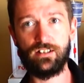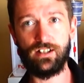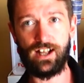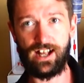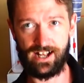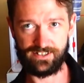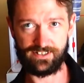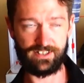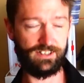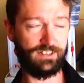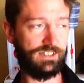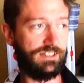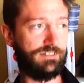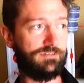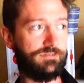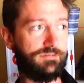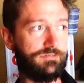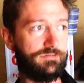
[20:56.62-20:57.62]
asking
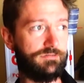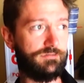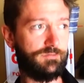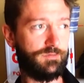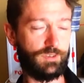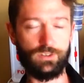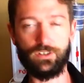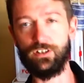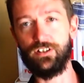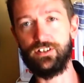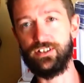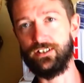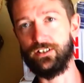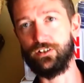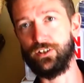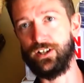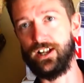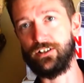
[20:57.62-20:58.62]
Liv for her
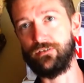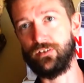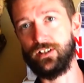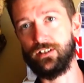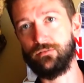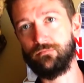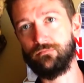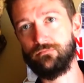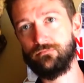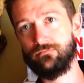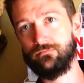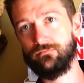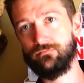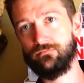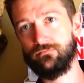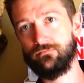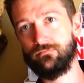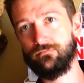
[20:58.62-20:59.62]
signature catchphrase.
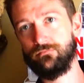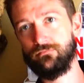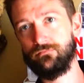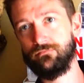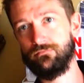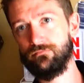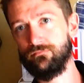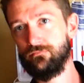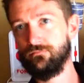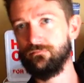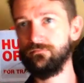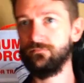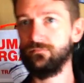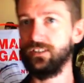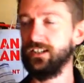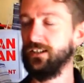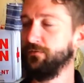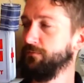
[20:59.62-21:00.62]

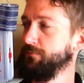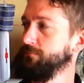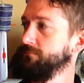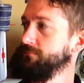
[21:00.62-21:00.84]
Liv?